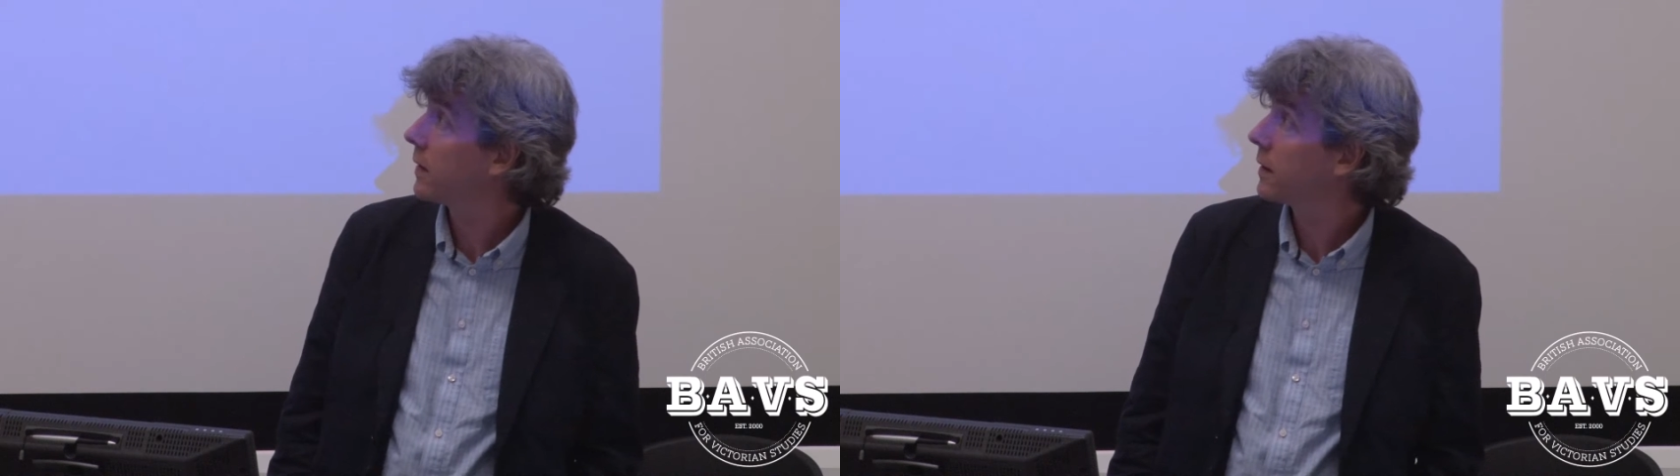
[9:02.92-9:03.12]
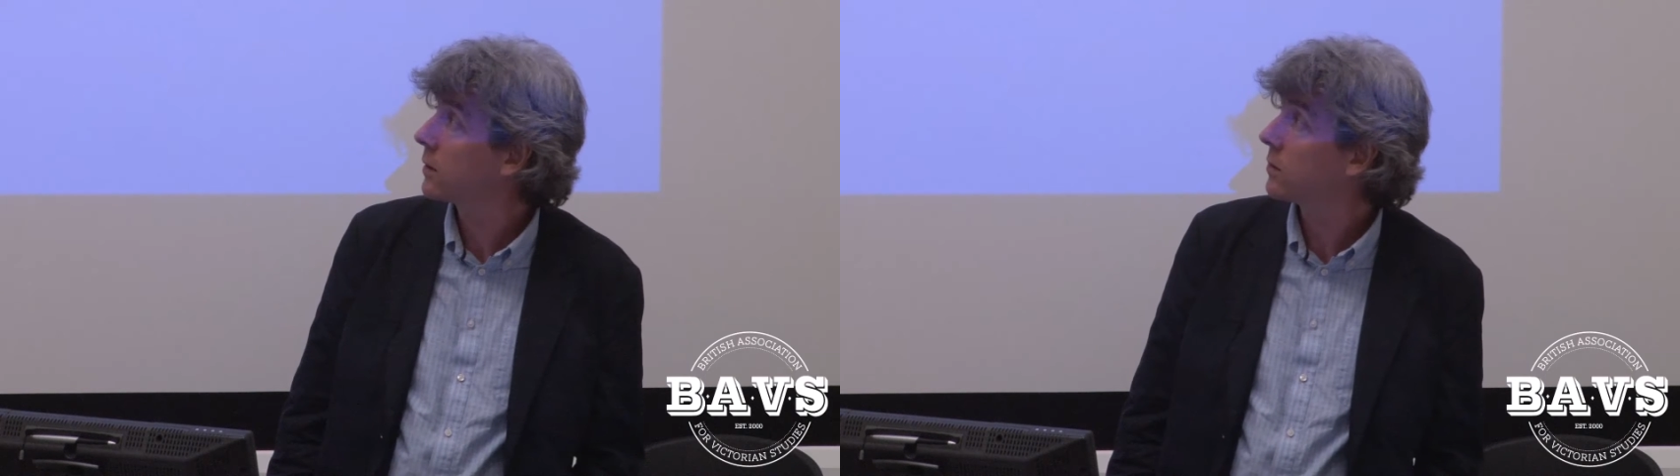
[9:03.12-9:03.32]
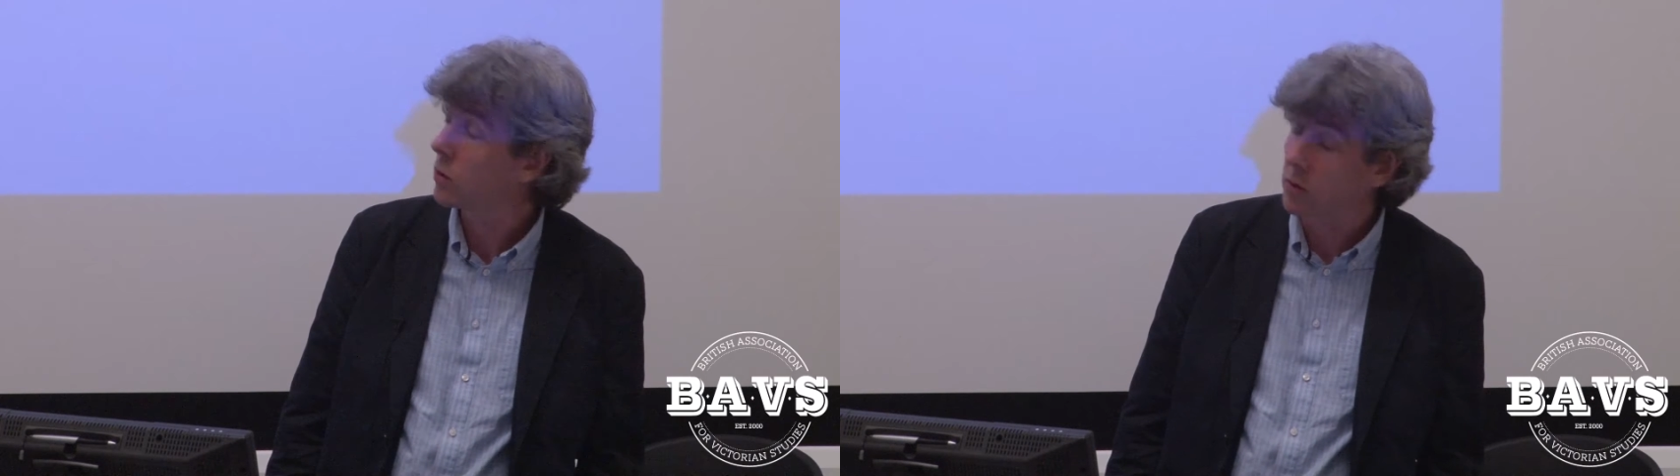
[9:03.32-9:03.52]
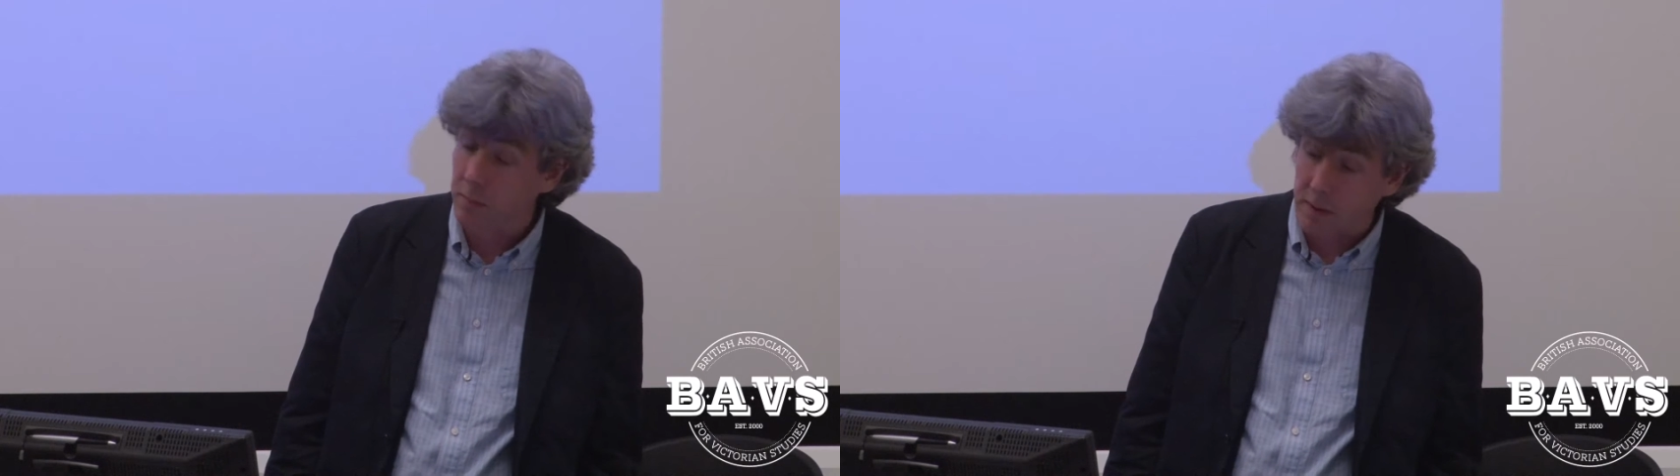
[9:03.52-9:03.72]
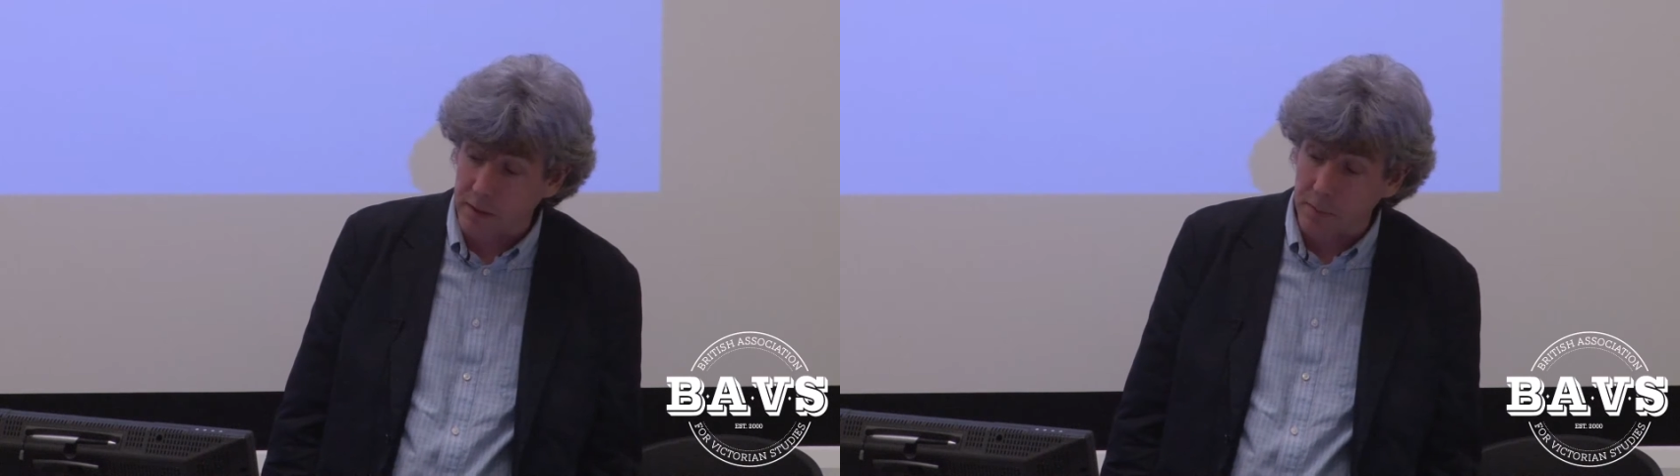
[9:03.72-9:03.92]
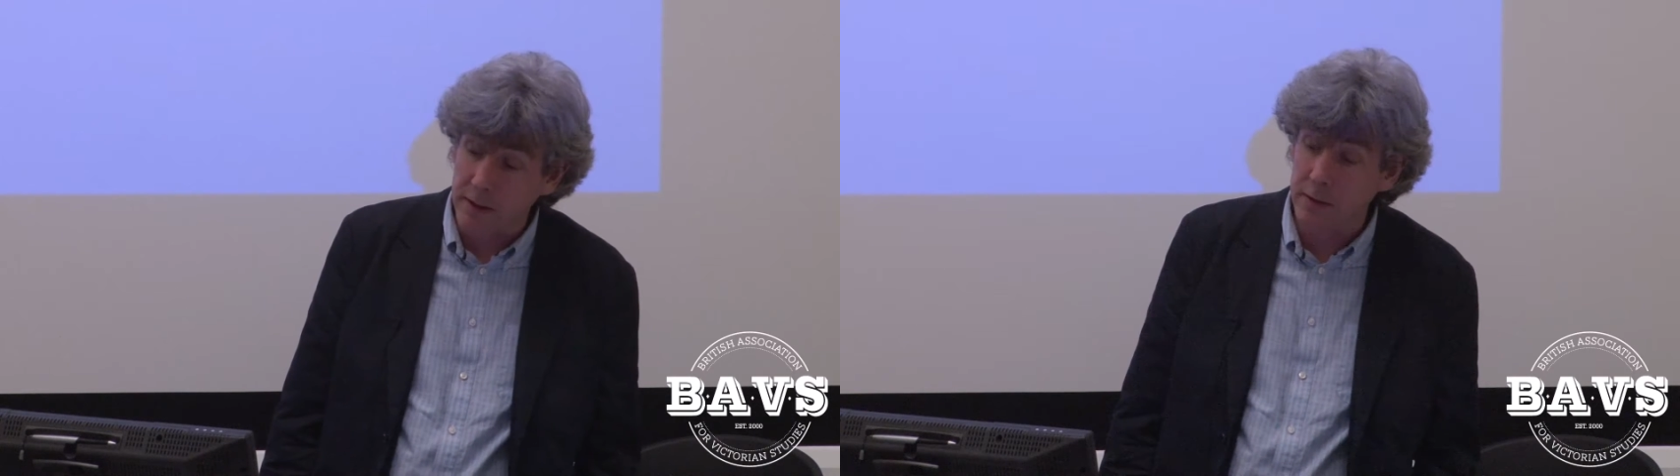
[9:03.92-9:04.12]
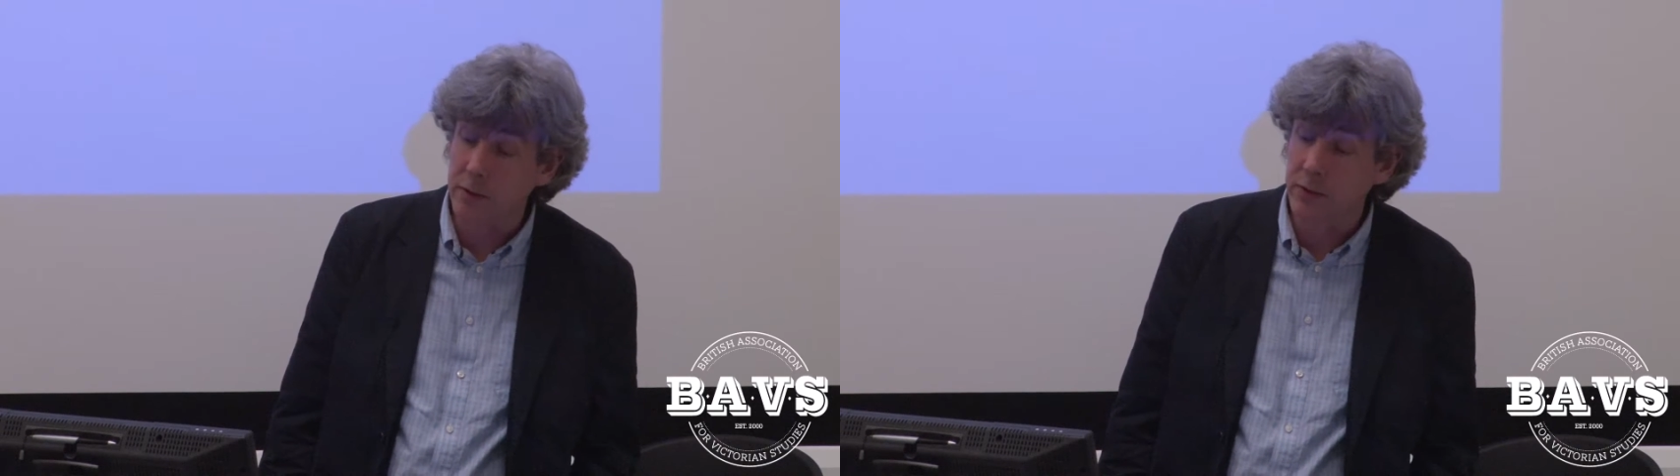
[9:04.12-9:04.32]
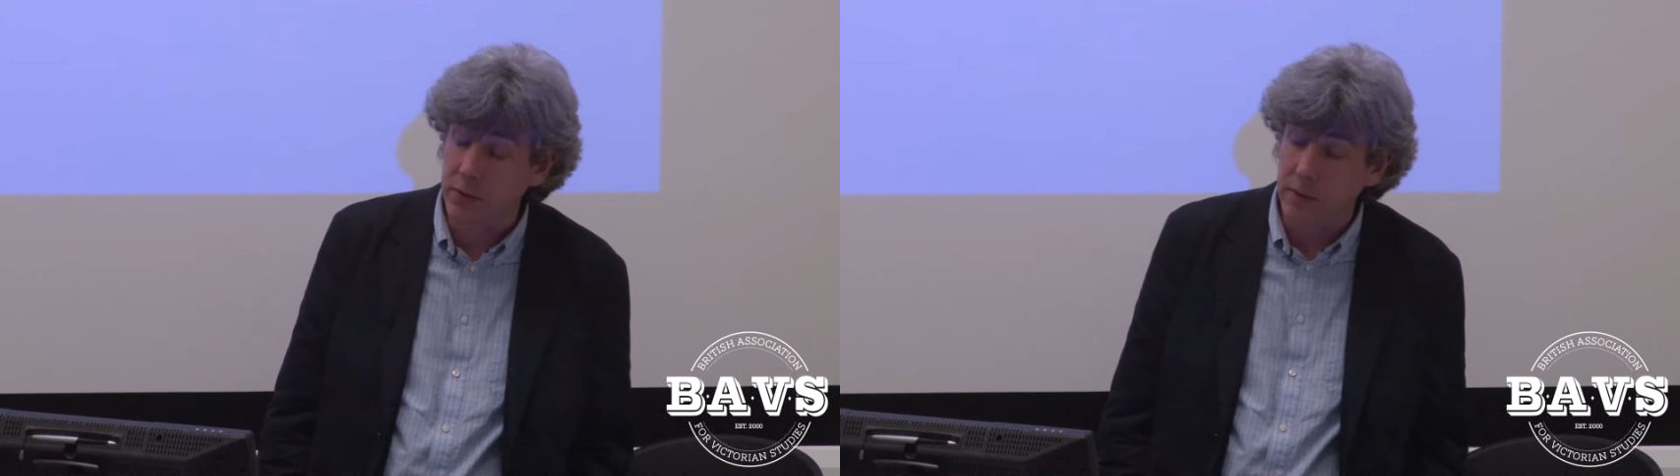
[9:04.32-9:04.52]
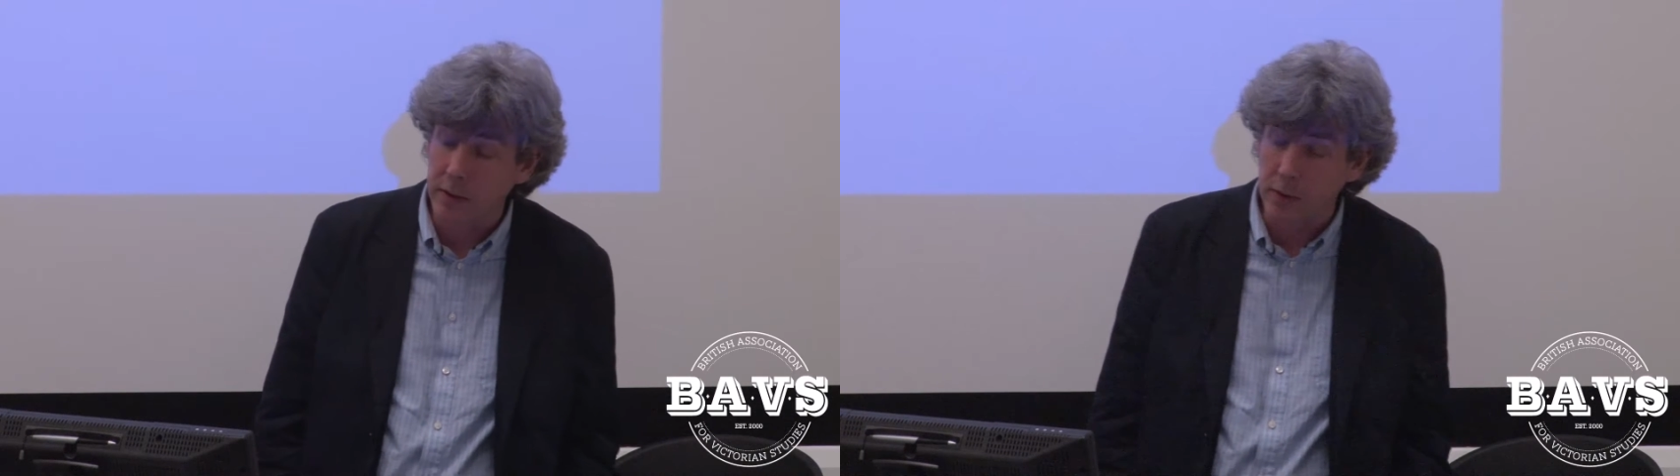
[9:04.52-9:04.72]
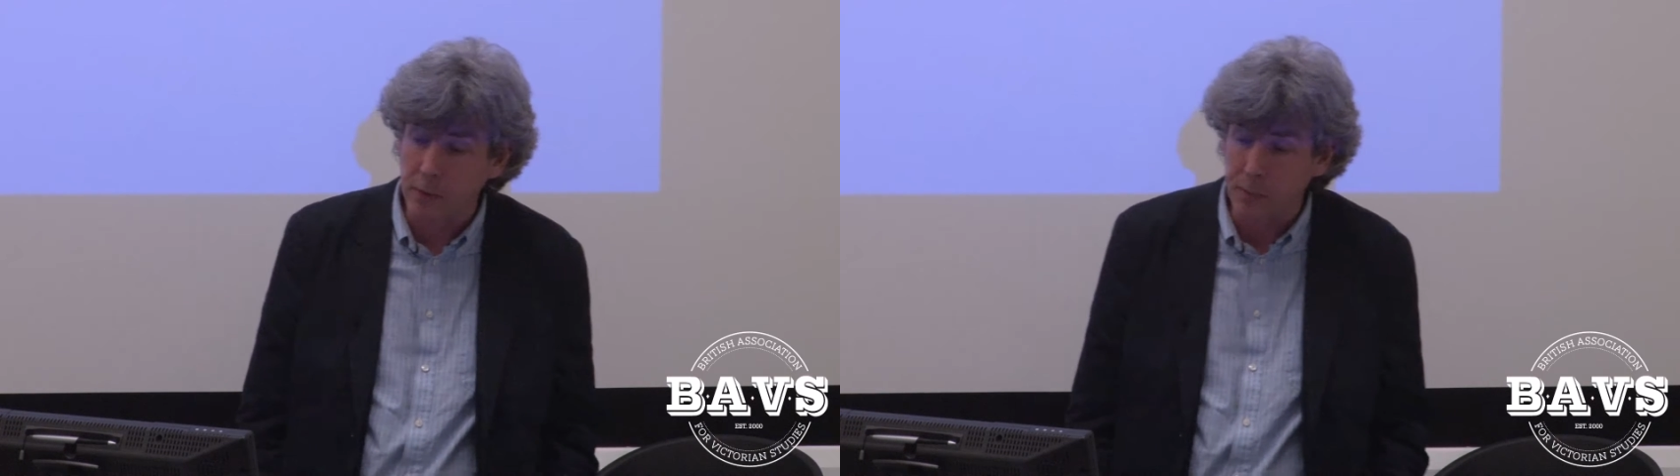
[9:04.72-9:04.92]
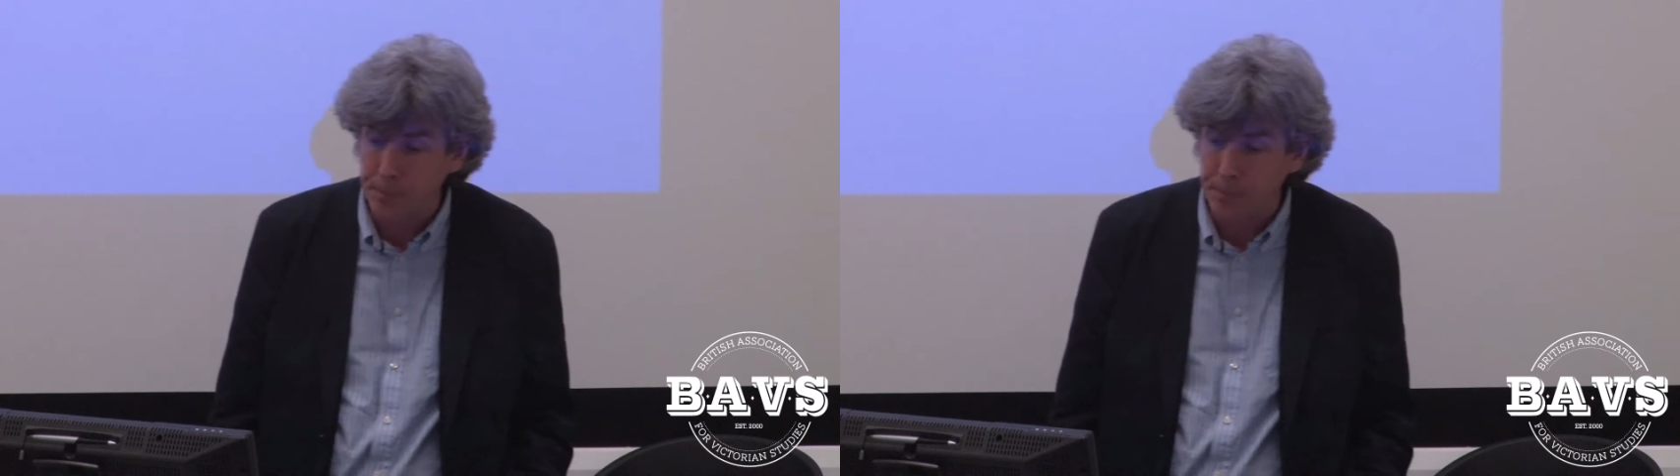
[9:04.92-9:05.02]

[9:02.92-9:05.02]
that I talked about a minute or two ago?